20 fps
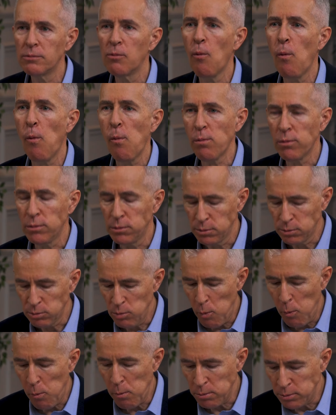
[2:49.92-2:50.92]
25.
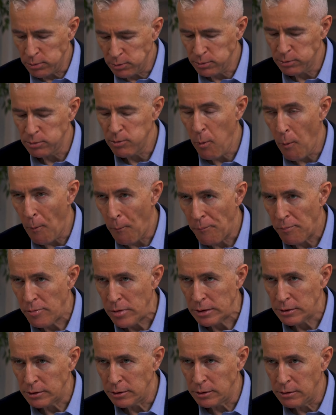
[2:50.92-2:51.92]
The person was
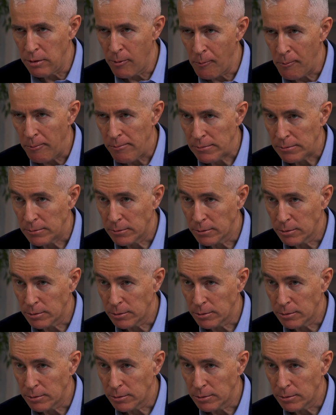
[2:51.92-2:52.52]
attached.